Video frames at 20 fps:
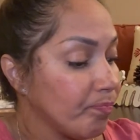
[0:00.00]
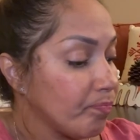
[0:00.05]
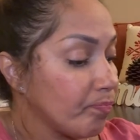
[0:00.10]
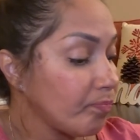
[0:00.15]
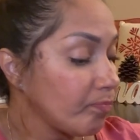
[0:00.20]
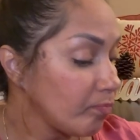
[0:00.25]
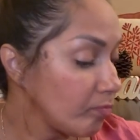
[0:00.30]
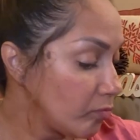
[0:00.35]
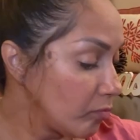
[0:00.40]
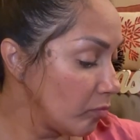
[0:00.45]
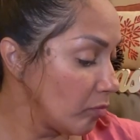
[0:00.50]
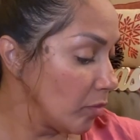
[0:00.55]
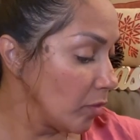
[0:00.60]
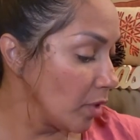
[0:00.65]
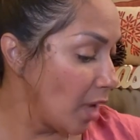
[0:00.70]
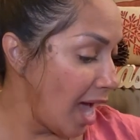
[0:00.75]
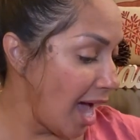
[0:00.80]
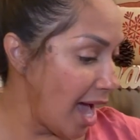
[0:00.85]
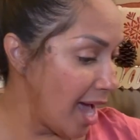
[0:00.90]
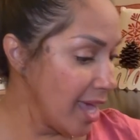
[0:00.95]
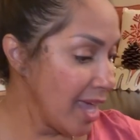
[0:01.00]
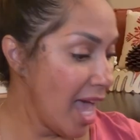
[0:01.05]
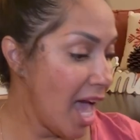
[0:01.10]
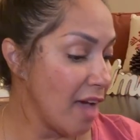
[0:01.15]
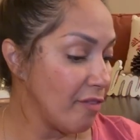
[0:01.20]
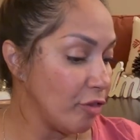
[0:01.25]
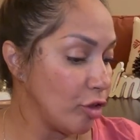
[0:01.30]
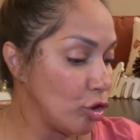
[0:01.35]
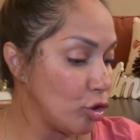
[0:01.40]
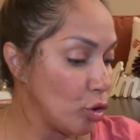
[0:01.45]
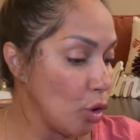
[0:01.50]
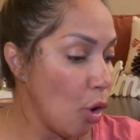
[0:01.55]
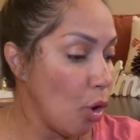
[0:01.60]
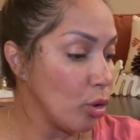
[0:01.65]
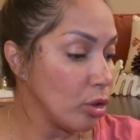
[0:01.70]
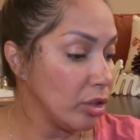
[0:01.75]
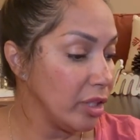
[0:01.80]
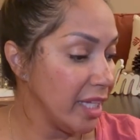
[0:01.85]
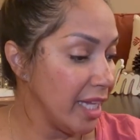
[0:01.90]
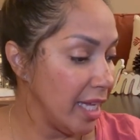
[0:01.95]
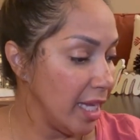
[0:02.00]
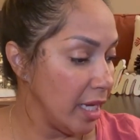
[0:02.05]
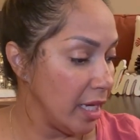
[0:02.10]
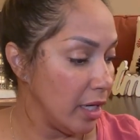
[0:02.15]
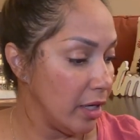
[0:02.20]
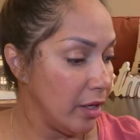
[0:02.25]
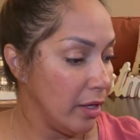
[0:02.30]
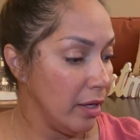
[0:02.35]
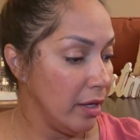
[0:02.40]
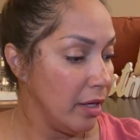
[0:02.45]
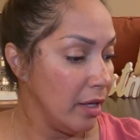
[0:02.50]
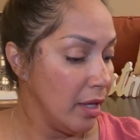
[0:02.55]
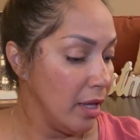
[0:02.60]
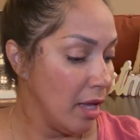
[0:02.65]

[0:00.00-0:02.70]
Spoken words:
I have a total here